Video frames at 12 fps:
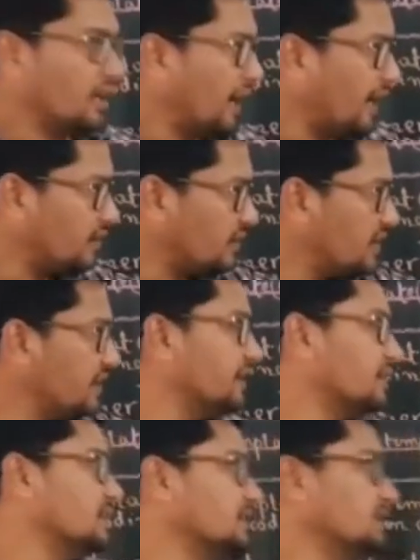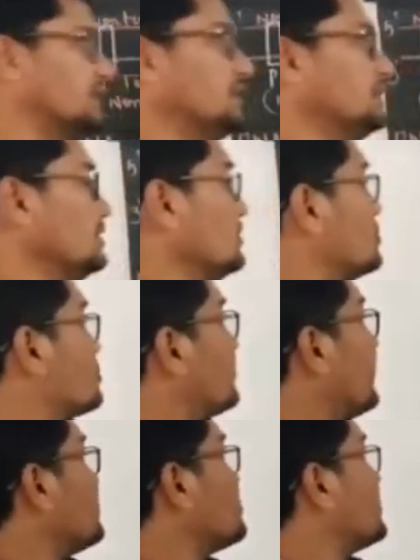And here
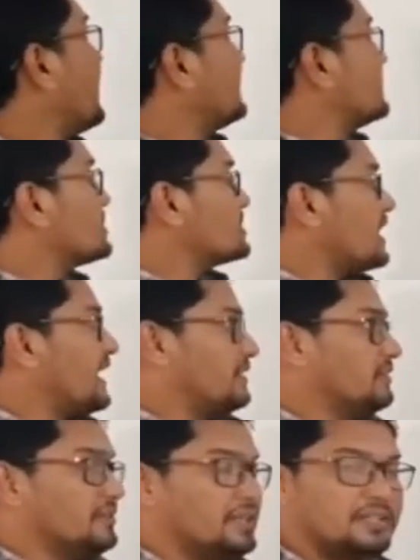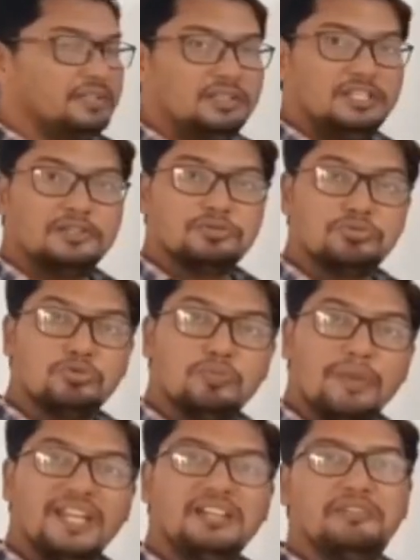students should understand the two
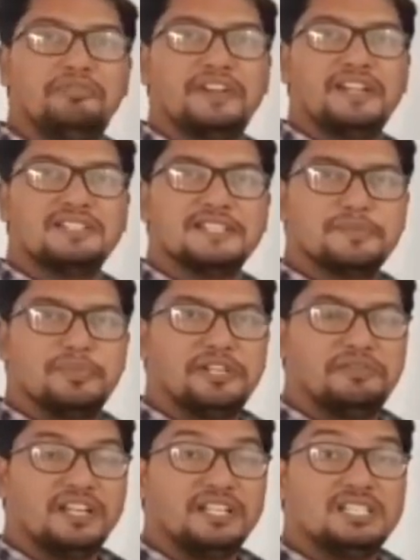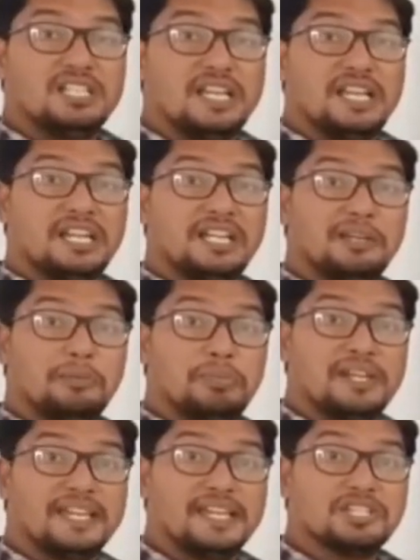main differences between DNA
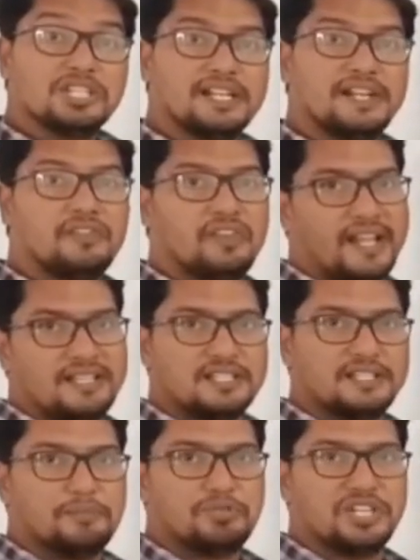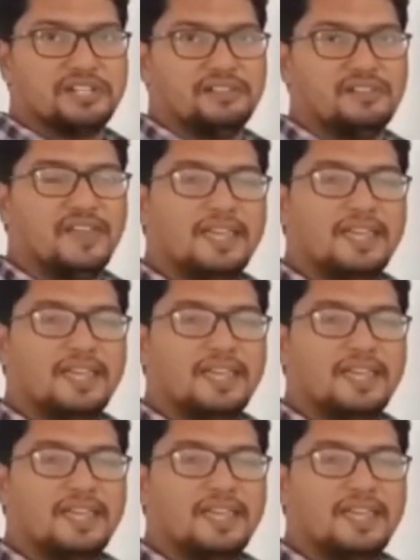replication and transcription.